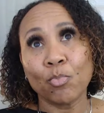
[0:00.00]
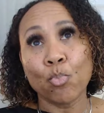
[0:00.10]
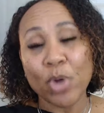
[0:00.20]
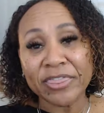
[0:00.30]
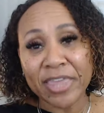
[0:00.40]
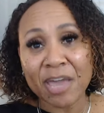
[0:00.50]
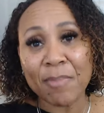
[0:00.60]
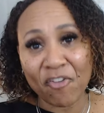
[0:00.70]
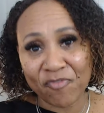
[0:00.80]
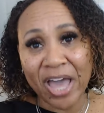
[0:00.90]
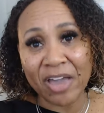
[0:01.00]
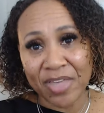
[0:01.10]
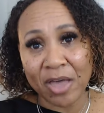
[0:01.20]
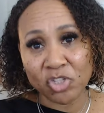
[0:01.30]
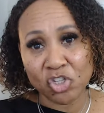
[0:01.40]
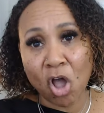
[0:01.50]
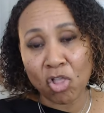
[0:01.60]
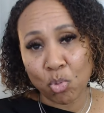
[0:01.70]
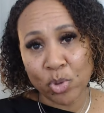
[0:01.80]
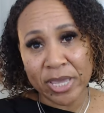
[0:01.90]
we think about five thousand
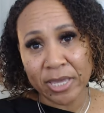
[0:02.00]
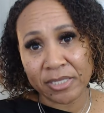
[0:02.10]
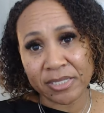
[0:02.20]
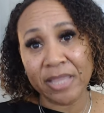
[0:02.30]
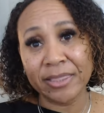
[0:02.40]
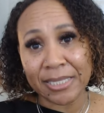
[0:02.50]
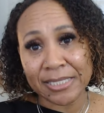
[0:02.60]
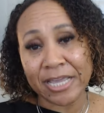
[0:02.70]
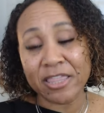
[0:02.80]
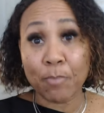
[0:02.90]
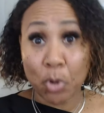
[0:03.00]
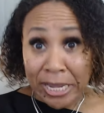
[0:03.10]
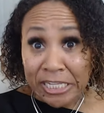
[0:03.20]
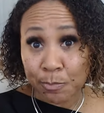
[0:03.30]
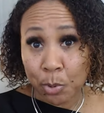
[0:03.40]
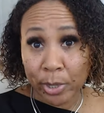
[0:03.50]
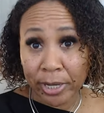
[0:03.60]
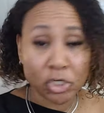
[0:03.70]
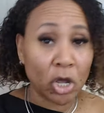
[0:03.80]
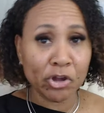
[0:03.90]
dollars weeks, and let's say the price
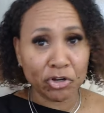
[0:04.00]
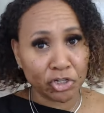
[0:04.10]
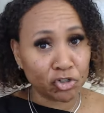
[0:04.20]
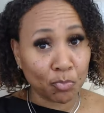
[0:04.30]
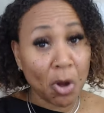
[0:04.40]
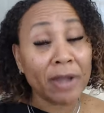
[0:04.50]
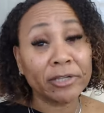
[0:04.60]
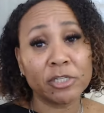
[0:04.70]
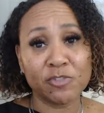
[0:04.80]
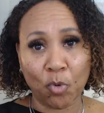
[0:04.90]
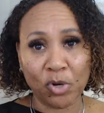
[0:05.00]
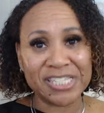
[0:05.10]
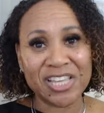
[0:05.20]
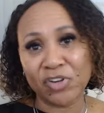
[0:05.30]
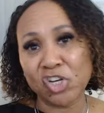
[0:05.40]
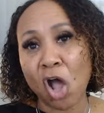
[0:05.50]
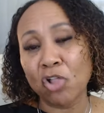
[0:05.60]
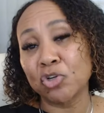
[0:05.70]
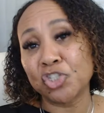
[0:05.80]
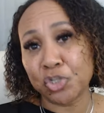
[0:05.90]
point on your digital product is forty-seven dollars.